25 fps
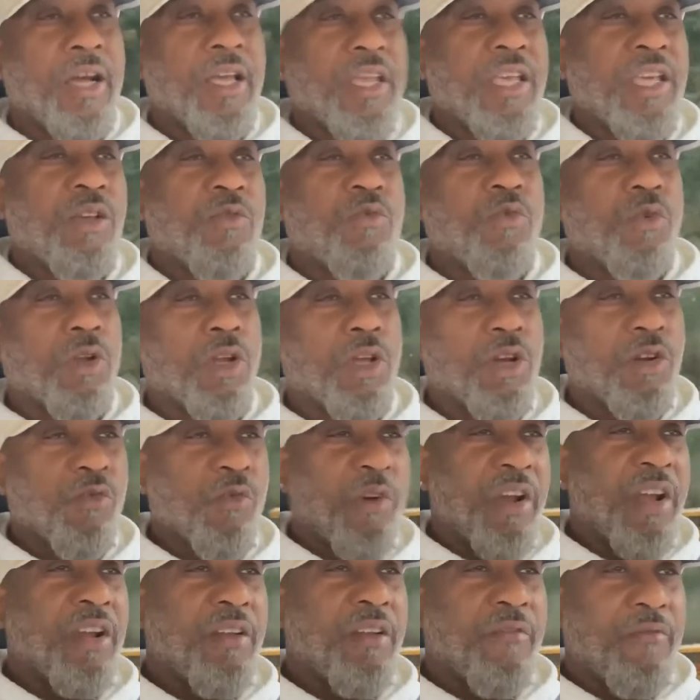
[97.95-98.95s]
equal or
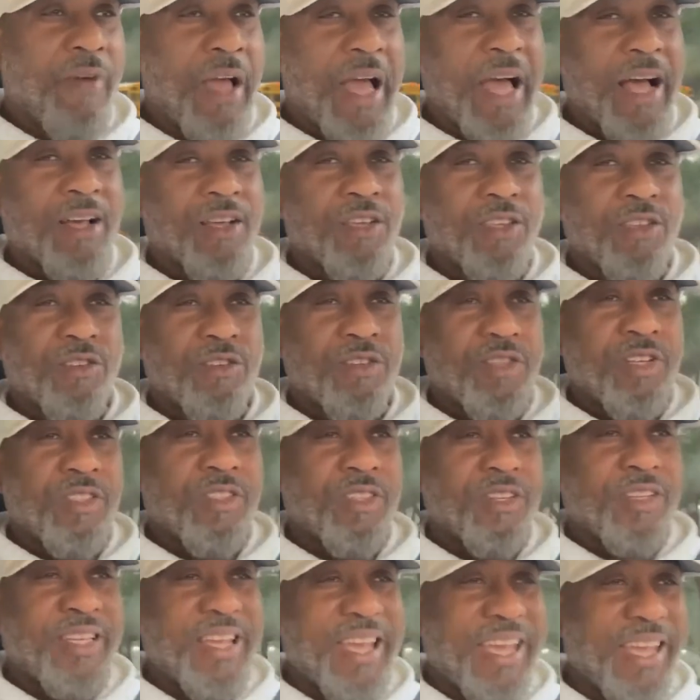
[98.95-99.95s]
greater value to
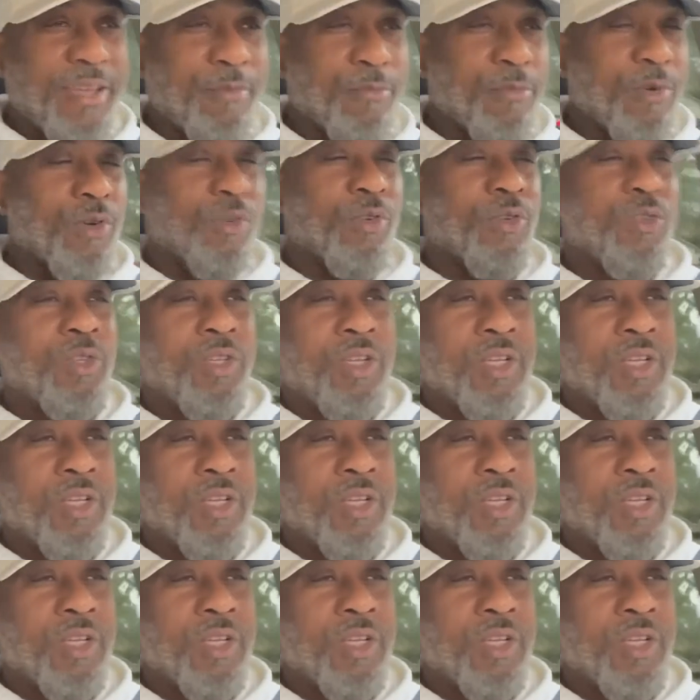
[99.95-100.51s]
the table.